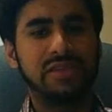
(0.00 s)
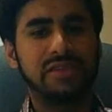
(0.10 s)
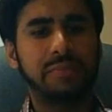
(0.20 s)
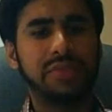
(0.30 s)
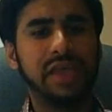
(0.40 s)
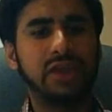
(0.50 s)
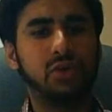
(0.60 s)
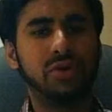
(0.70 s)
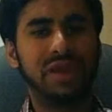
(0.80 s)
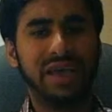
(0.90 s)
something
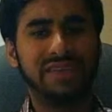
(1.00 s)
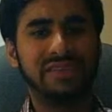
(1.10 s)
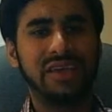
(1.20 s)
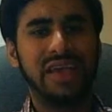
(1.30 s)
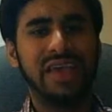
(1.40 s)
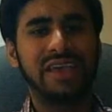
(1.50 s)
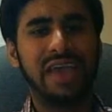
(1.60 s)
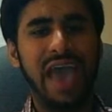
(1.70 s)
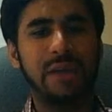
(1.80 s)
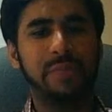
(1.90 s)
known as
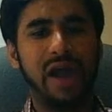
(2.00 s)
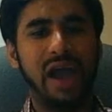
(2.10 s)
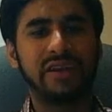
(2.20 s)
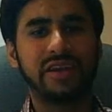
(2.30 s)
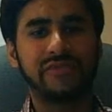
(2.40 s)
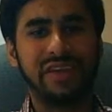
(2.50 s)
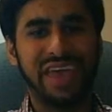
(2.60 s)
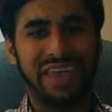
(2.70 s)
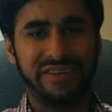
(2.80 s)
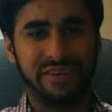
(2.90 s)
gap
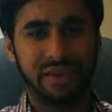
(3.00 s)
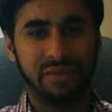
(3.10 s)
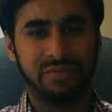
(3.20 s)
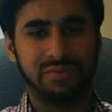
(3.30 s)
identification.